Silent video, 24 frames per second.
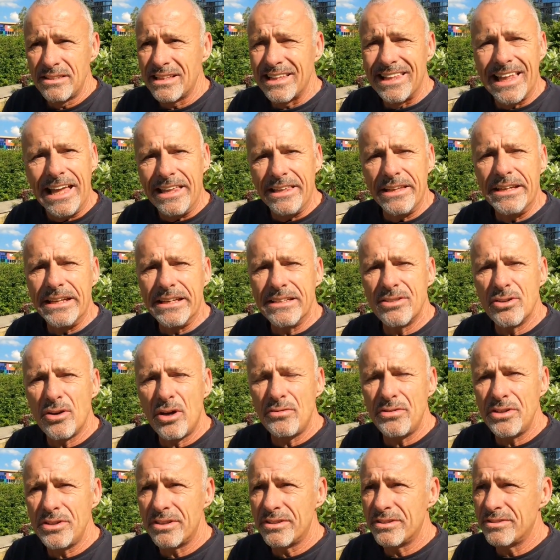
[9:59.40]
cleanliness
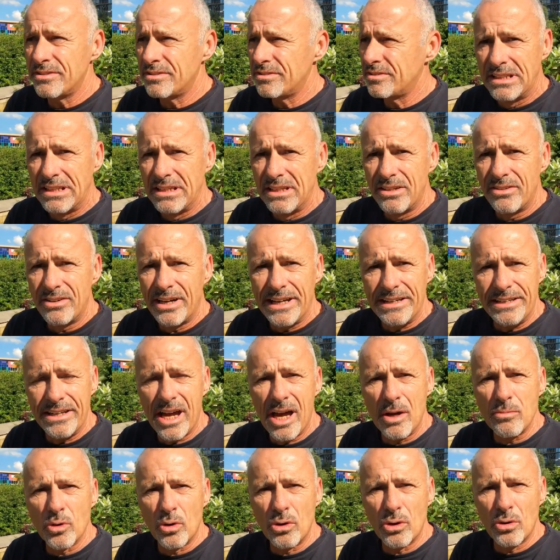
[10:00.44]
of it. Right,
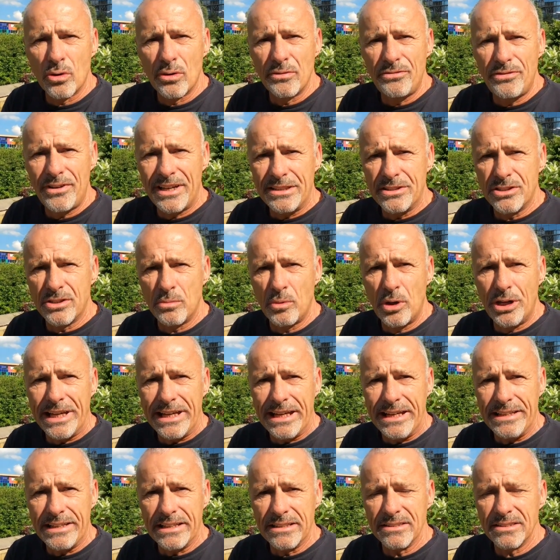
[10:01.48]
now I'm going to go and find somewhere
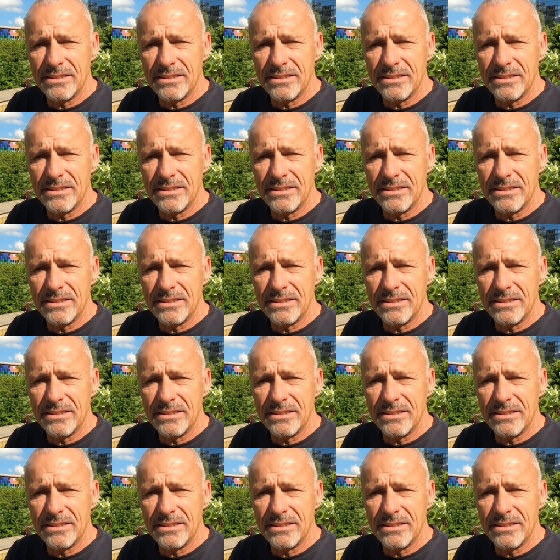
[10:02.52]
to eat.